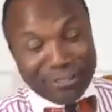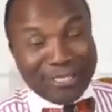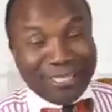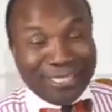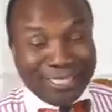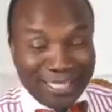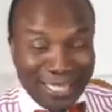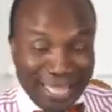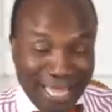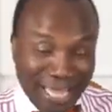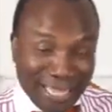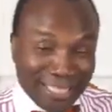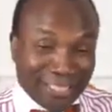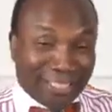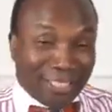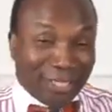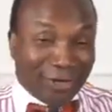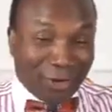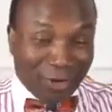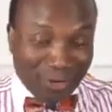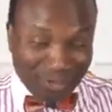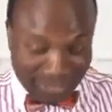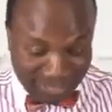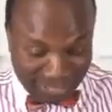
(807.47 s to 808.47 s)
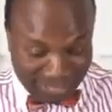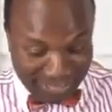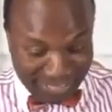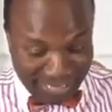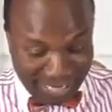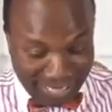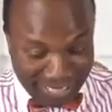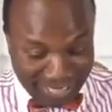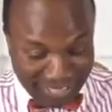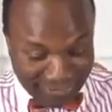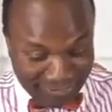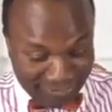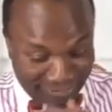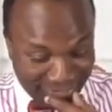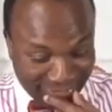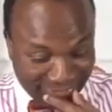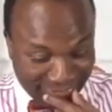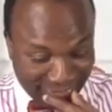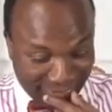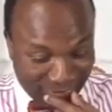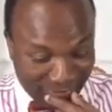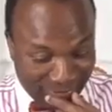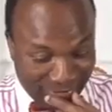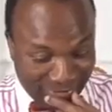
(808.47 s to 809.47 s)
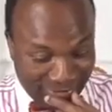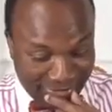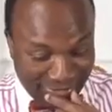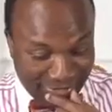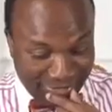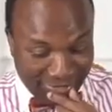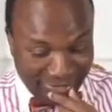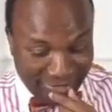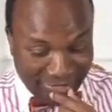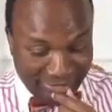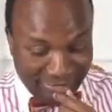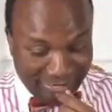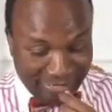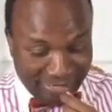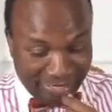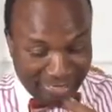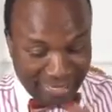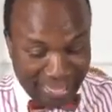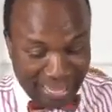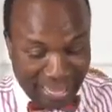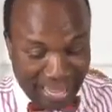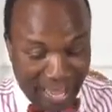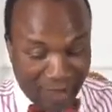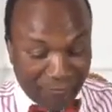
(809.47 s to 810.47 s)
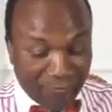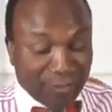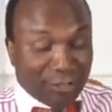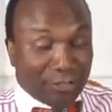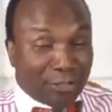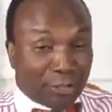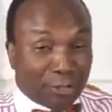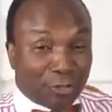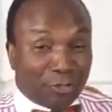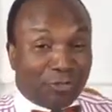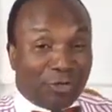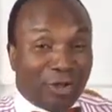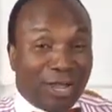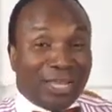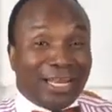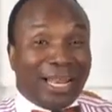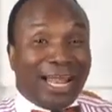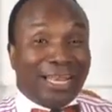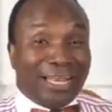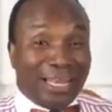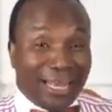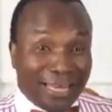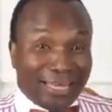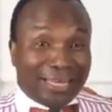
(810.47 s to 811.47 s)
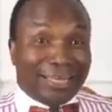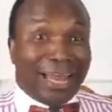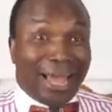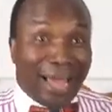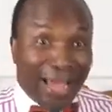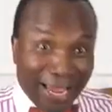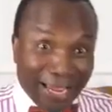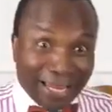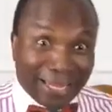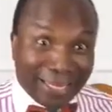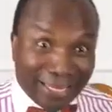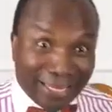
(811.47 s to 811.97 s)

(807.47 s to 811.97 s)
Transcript: Then she wrote it in an interesting way. Having children and then die.